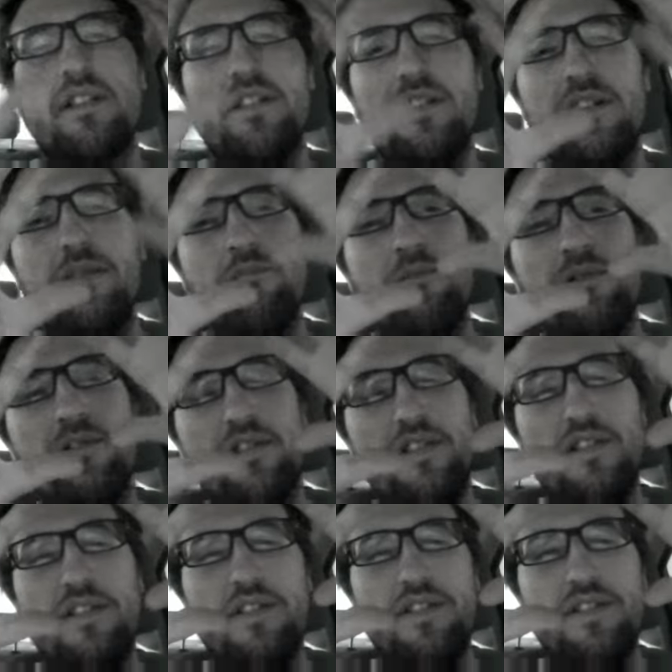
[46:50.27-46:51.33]
a number
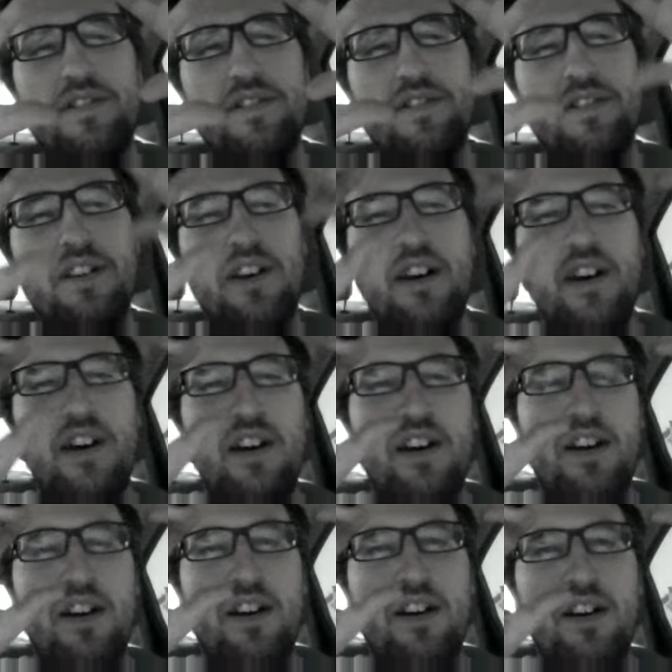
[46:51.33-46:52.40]
is
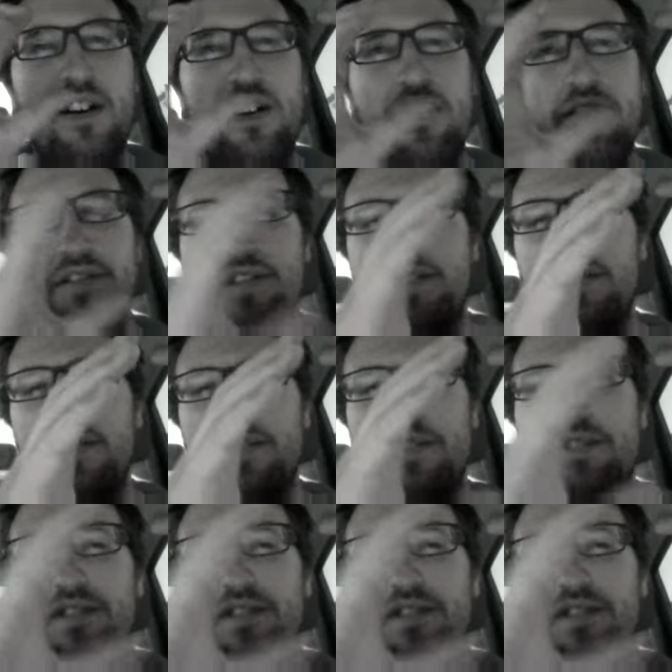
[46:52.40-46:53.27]
digits